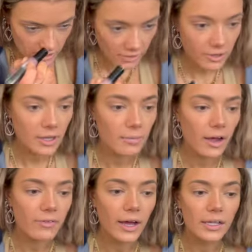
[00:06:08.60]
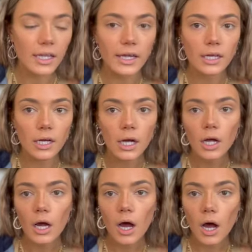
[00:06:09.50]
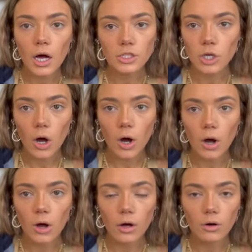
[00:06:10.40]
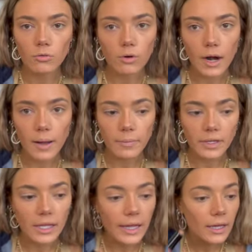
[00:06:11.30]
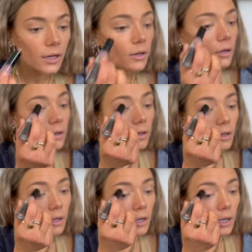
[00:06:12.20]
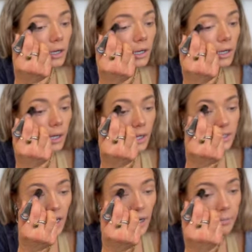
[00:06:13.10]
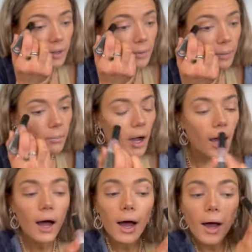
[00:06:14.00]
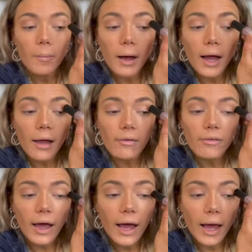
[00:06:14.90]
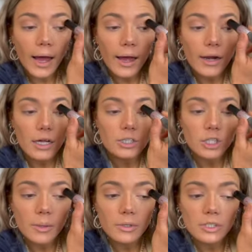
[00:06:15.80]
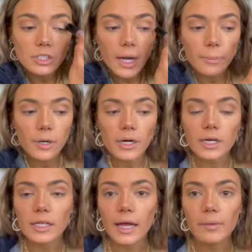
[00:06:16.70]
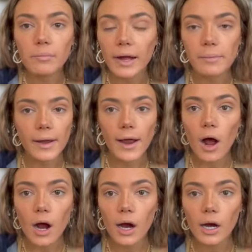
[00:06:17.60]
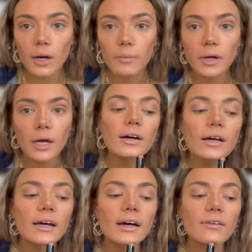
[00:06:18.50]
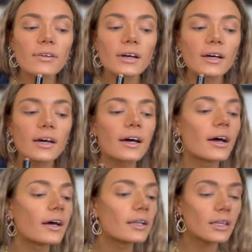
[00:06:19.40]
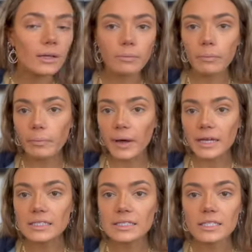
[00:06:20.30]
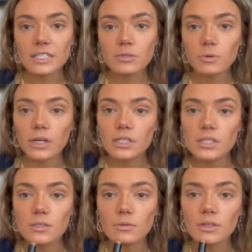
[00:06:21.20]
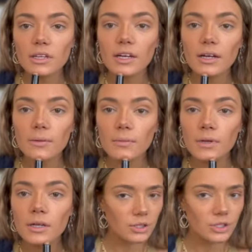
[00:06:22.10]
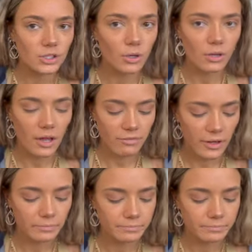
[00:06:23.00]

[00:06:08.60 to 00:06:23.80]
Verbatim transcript: of him. I've had like a dog run up and like attack me my mom. I've had a German Shepherd like bite my arm. I have not had the best experiences with them. Just don't love them.